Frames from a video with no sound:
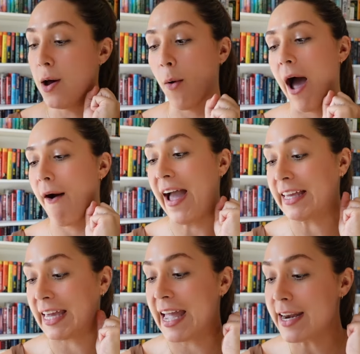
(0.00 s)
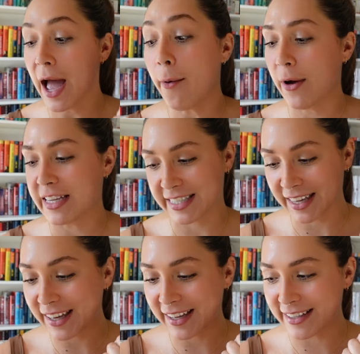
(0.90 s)
Wow, I cannot wait to
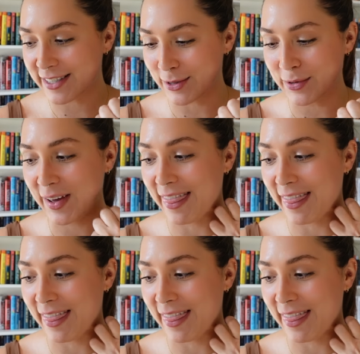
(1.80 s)
get into